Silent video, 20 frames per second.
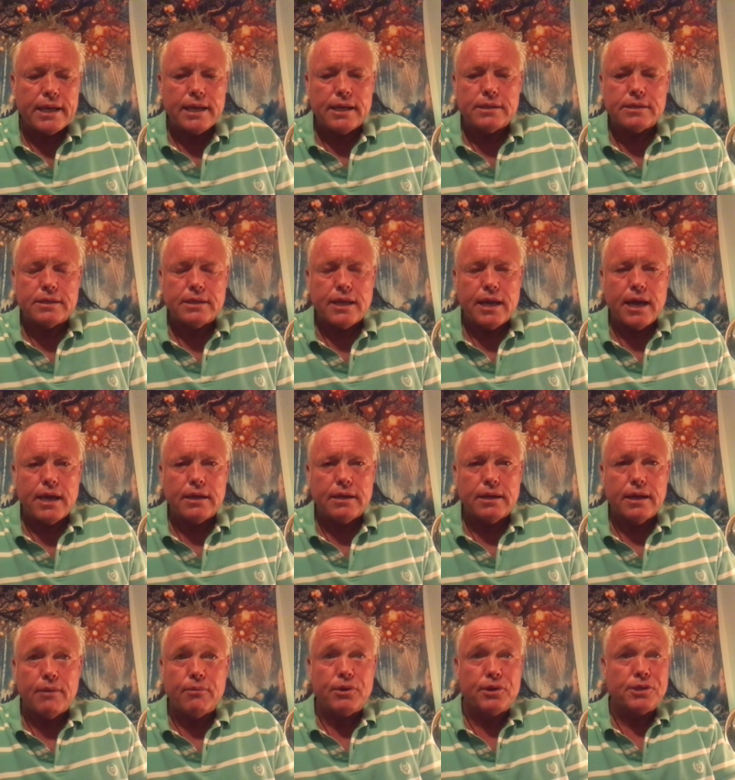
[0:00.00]
into that,
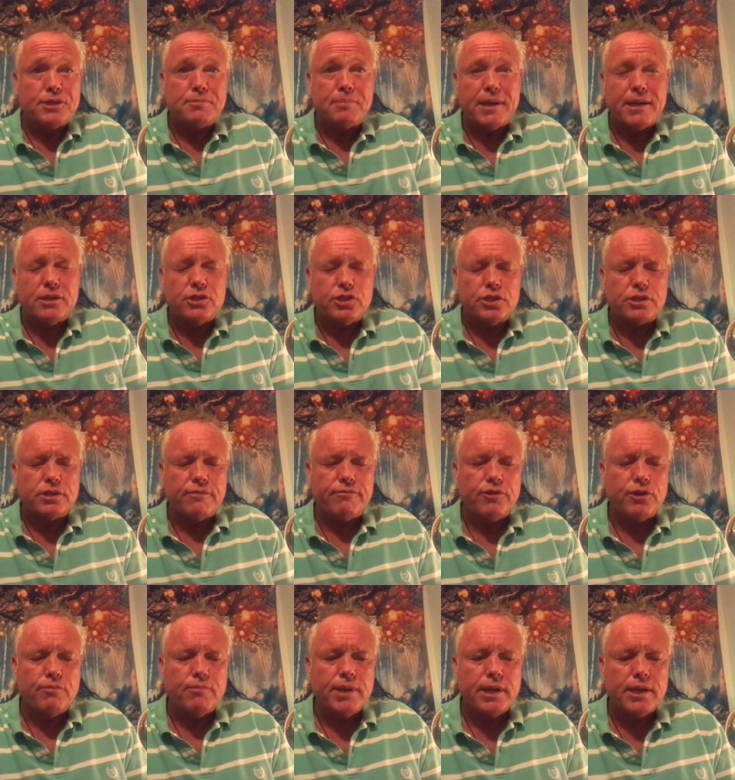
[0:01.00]
I want to spend just a
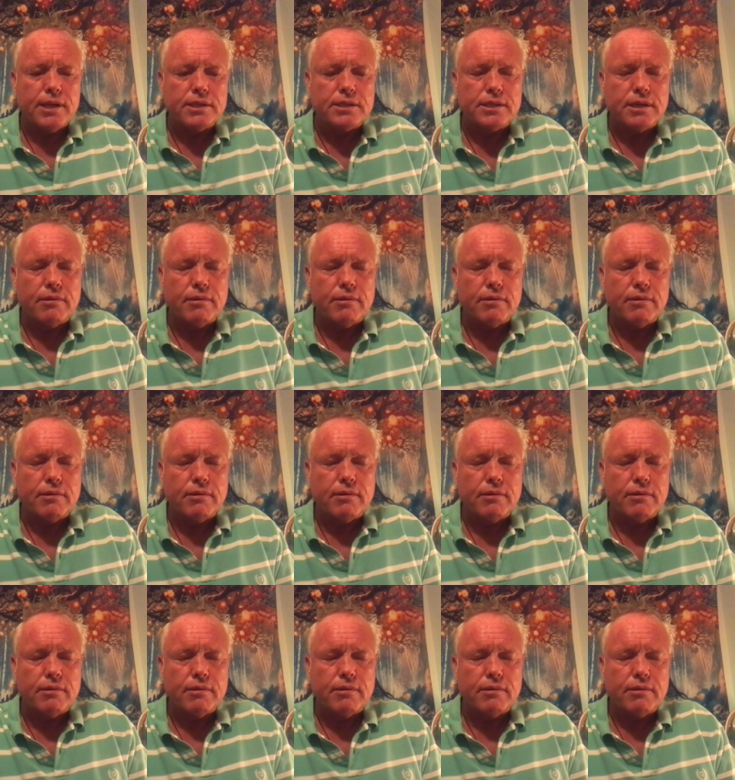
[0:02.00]
few minutes.